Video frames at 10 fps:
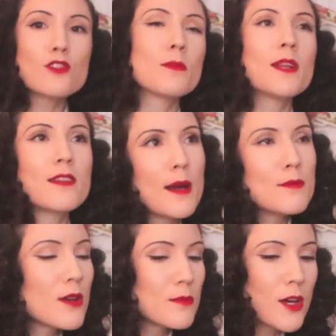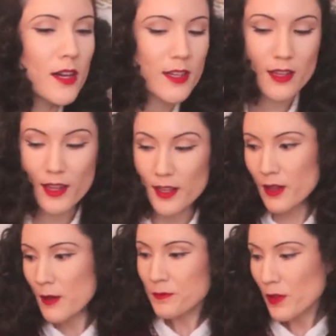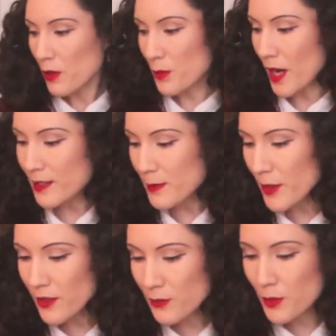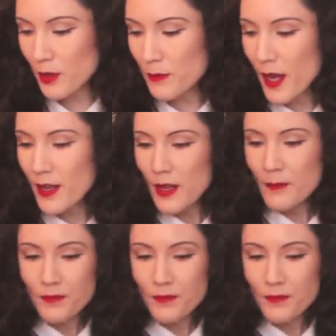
so many times, so I'm not gonna like rant about this more, but